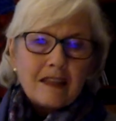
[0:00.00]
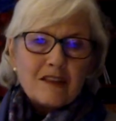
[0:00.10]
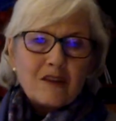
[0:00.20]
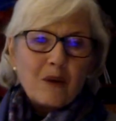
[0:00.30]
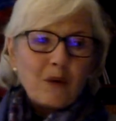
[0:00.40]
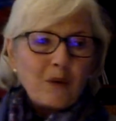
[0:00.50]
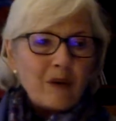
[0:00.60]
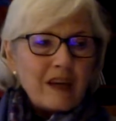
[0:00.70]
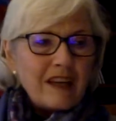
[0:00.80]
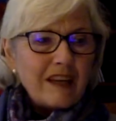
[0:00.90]
So
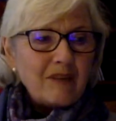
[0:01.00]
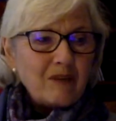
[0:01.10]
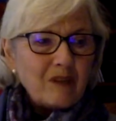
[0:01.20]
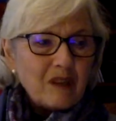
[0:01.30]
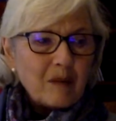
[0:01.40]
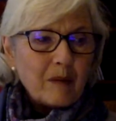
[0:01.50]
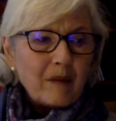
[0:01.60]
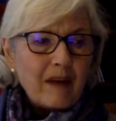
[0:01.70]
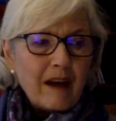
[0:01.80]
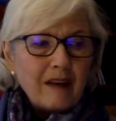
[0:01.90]
if you think about
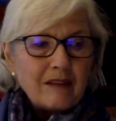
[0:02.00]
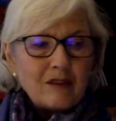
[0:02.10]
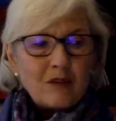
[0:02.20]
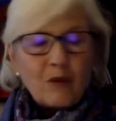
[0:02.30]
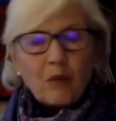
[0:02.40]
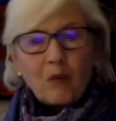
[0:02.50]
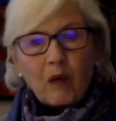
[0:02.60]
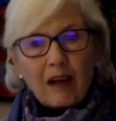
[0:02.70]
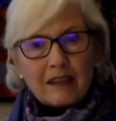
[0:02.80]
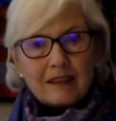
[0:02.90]
that,
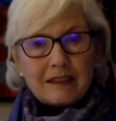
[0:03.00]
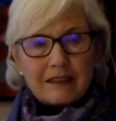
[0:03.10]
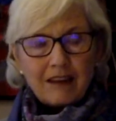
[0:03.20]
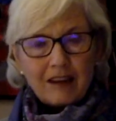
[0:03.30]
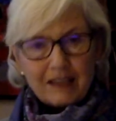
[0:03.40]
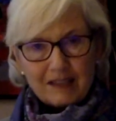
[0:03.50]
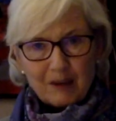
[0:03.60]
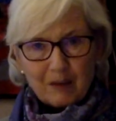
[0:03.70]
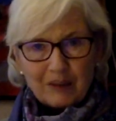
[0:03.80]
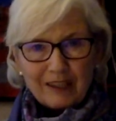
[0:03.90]
what is
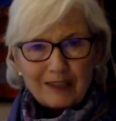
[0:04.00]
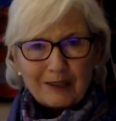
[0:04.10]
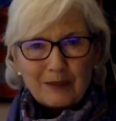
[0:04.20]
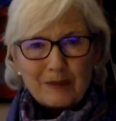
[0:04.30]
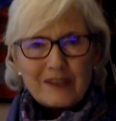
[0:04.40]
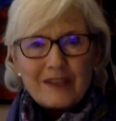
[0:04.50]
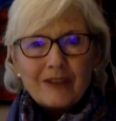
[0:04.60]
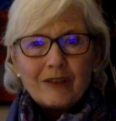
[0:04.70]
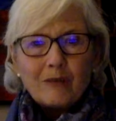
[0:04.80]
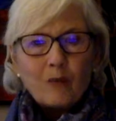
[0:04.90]
our political
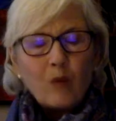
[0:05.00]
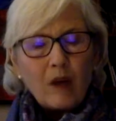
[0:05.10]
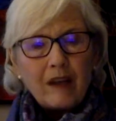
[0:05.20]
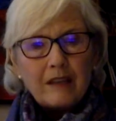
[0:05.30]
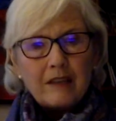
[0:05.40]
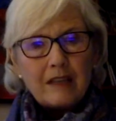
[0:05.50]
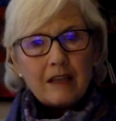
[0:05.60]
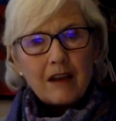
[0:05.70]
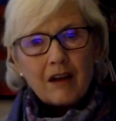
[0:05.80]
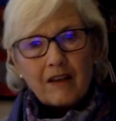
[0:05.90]
position? What
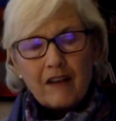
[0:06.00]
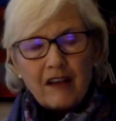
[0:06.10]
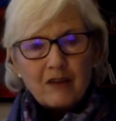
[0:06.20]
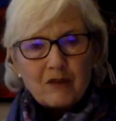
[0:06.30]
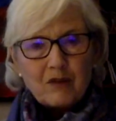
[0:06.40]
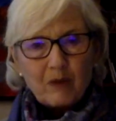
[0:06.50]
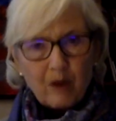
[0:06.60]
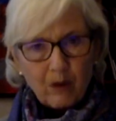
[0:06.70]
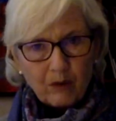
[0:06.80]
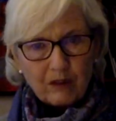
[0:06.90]
are the values that we
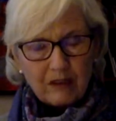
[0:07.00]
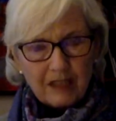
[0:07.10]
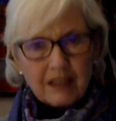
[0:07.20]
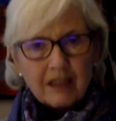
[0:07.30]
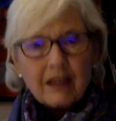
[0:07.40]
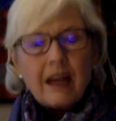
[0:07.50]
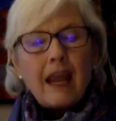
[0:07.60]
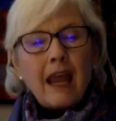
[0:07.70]
hold dear?